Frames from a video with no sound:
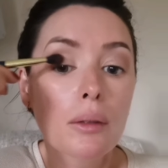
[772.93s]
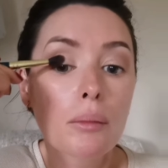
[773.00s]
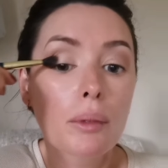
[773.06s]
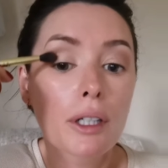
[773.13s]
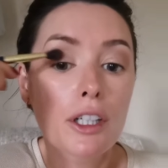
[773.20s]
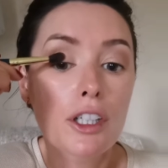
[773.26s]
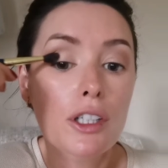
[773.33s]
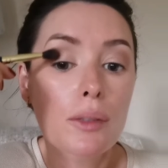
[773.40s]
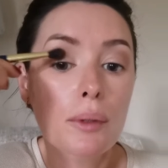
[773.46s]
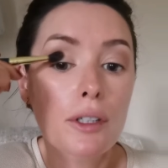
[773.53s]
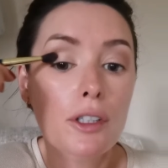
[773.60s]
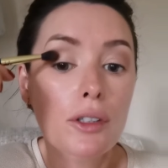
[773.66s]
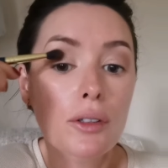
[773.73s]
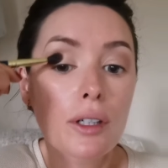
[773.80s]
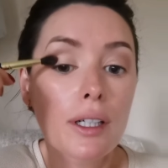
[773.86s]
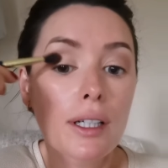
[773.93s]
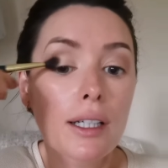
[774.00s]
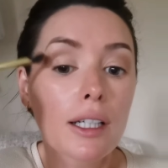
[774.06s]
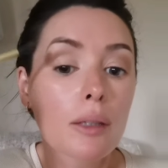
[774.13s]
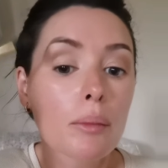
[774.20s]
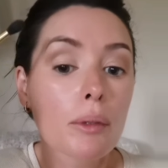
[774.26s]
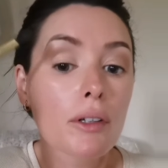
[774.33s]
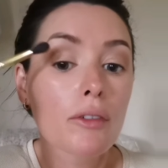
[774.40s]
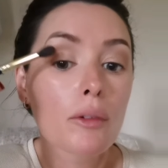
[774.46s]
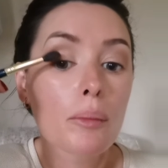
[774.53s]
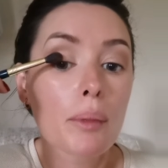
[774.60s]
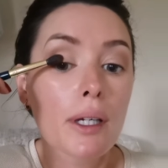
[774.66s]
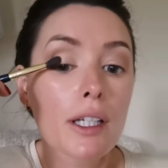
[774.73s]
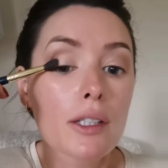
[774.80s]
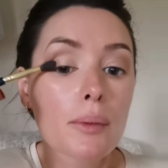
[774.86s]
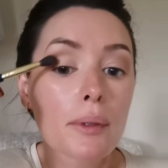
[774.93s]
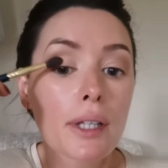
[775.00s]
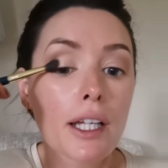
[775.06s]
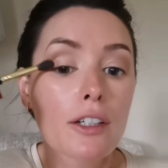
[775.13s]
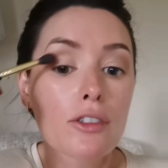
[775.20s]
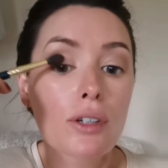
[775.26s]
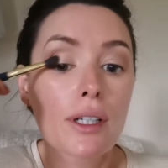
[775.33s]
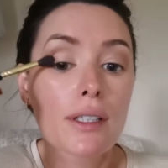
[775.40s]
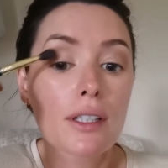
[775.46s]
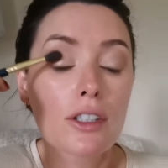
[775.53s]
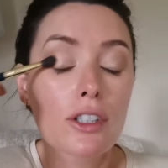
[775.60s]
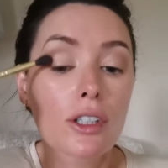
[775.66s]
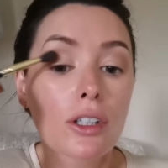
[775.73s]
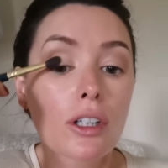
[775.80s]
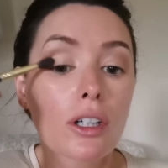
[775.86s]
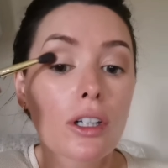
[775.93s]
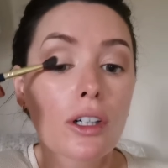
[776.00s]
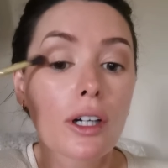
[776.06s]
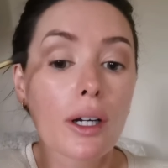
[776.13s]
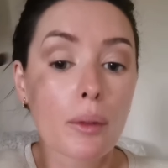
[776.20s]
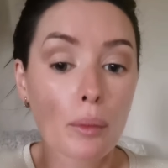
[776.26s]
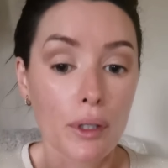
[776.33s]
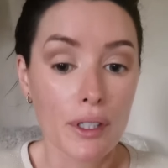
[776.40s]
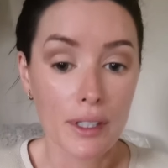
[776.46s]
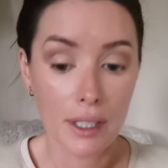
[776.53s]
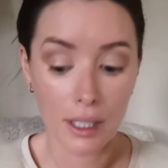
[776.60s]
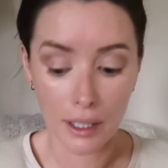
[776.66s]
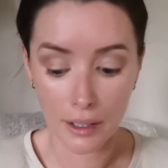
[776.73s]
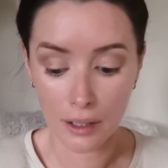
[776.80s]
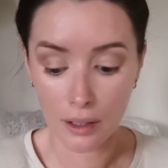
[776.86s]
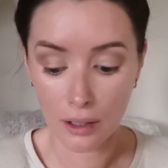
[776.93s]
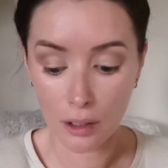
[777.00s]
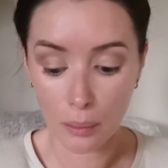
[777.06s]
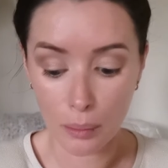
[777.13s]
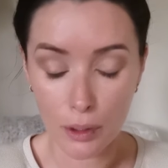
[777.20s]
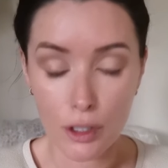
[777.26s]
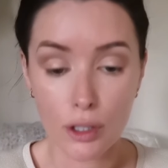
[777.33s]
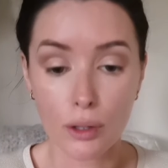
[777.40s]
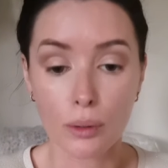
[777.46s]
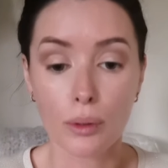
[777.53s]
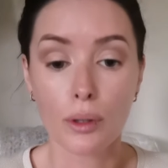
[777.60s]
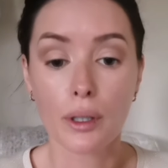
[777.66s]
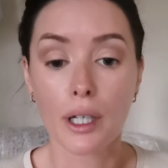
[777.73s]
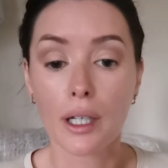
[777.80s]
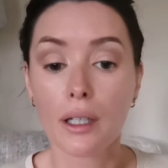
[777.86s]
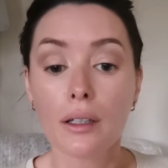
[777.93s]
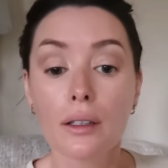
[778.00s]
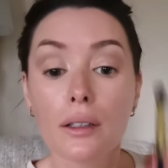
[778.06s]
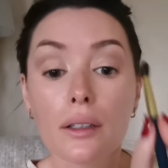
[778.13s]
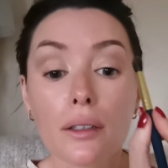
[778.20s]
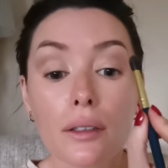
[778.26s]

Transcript: but I just want to create a little bit of a base with that transition color. We're still on number 2, okay?